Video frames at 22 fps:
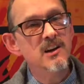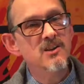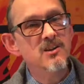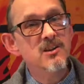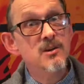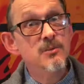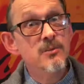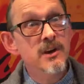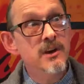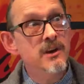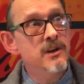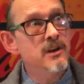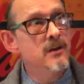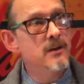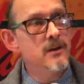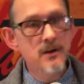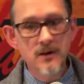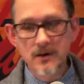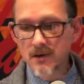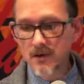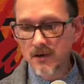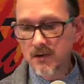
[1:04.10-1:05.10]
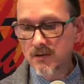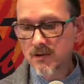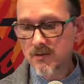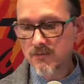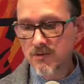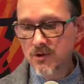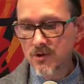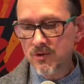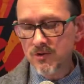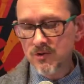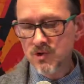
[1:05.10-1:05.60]
look at me like I've
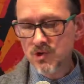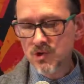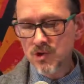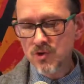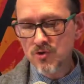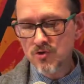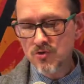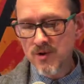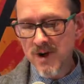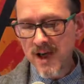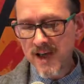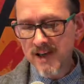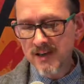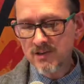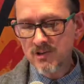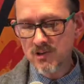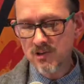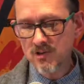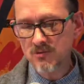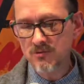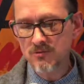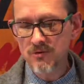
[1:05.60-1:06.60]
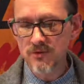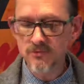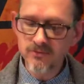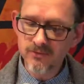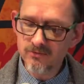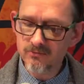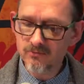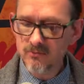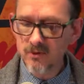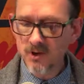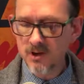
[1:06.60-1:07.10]
got two heads or
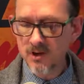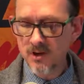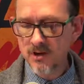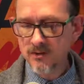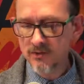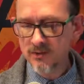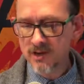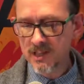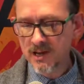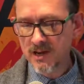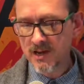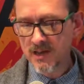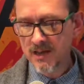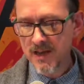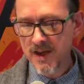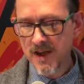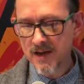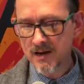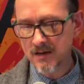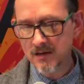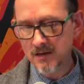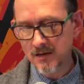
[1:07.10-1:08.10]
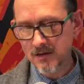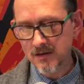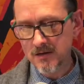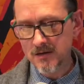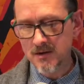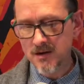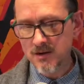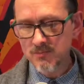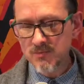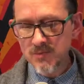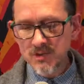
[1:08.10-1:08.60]
have run over their cat,
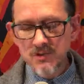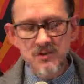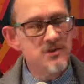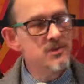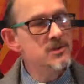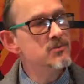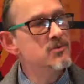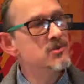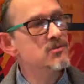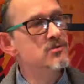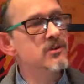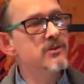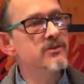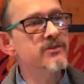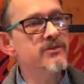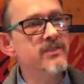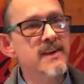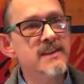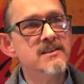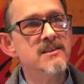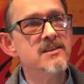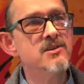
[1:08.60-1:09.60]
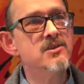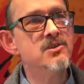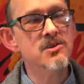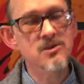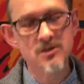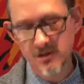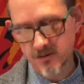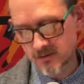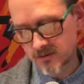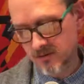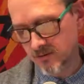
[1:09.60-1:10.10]
admitted some sort of
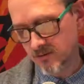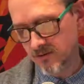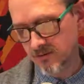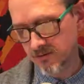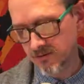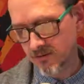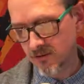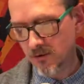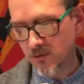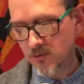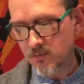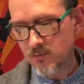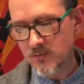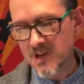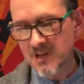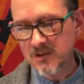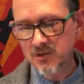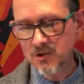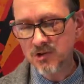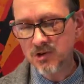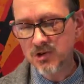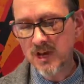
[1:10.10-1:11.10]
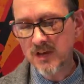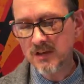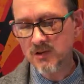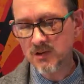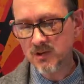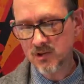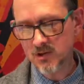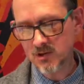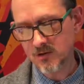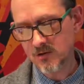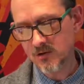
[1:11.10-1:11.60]
fetish for old men's
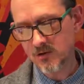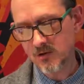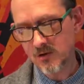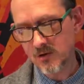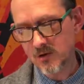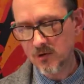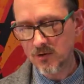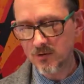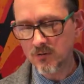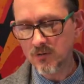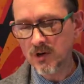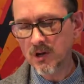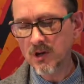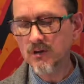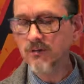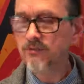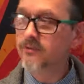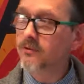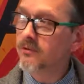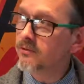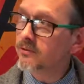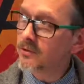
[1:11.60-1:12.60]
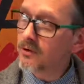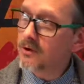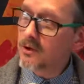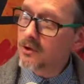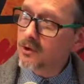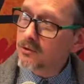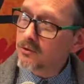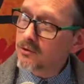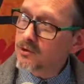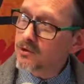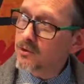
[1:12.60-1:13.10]
sheds, or a love of
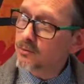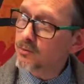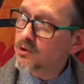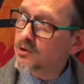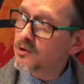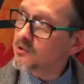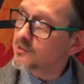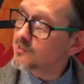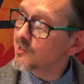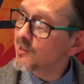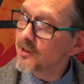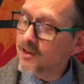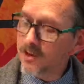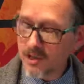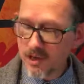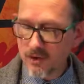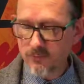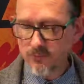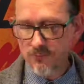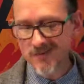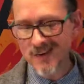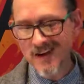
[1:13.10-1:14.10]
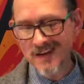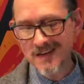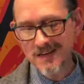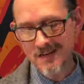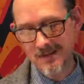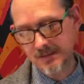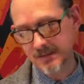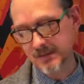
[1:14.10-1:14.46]
Christopher's Lady in Red.